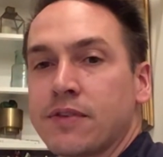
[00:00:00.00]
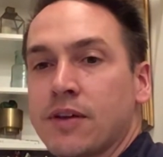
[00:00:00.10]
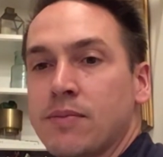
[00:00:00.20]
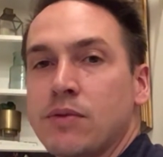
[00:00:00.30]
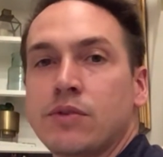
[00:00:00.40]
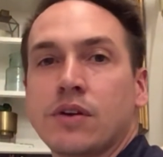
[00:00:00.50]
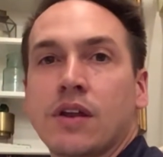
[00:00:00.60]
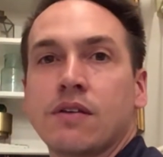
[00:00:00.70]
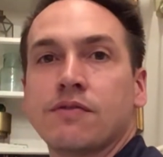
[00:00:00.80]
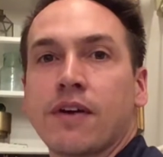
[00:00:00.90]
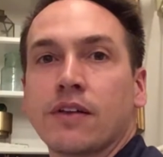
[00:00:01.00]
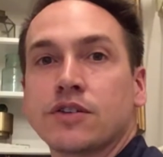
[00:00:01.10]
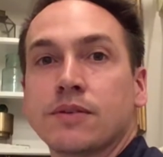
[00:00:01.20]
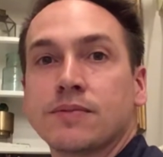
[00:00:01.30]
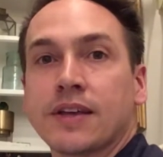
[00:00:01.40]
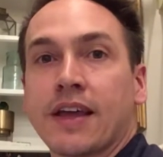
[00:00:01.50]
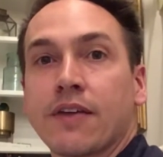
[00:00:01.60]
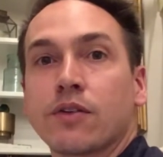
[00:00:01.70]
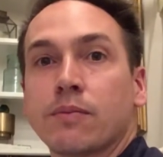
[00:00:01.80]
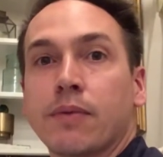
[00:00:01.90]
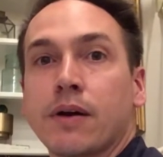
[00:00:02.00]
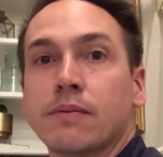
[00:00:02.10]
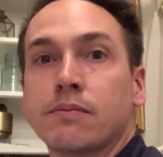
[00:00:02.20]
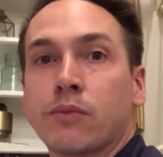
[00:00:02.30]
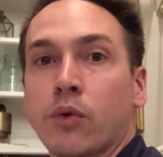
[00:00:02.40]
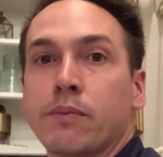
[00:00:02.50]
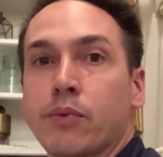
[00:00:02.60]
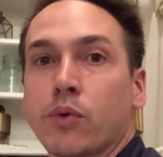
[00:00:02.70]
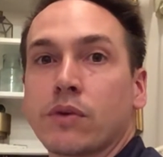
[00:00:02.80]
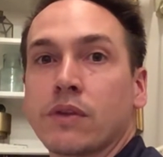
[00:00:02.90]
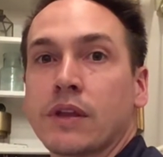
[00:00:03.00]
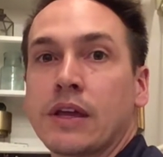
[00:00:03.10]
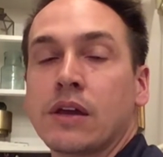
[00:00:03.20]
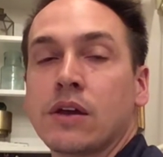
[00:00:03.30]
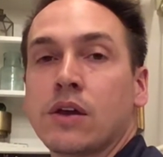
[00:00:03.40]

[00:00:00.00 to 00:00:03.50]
communion and fellowship together, but more importantly,